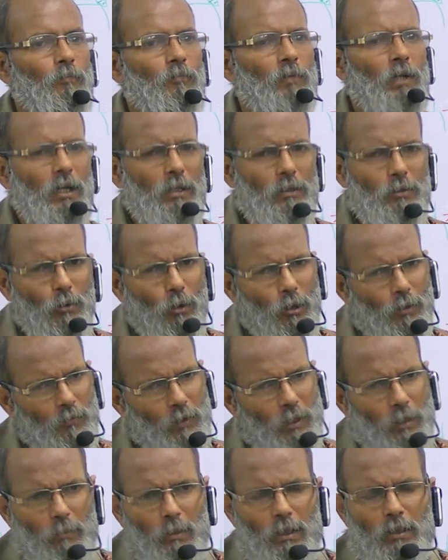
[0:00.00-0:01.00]
that is not
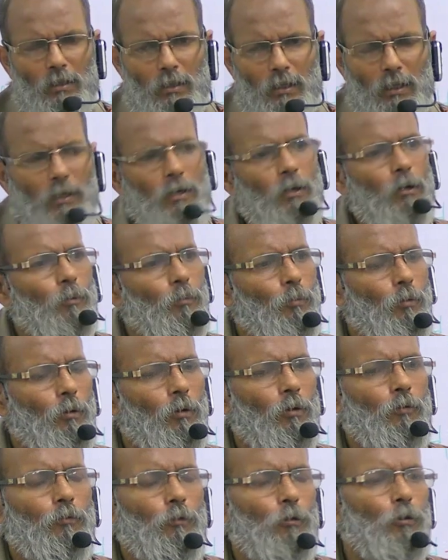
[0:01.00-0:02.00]
very much needed,
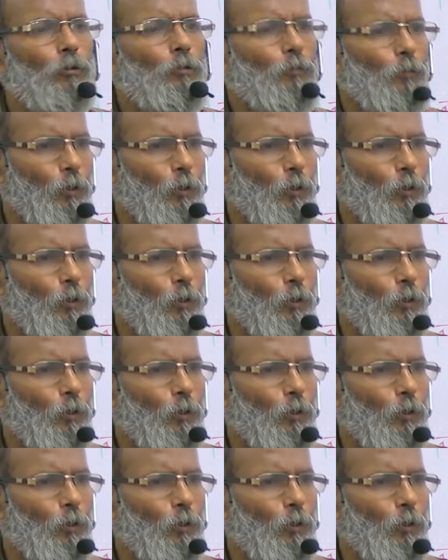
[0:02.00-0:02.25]
of course,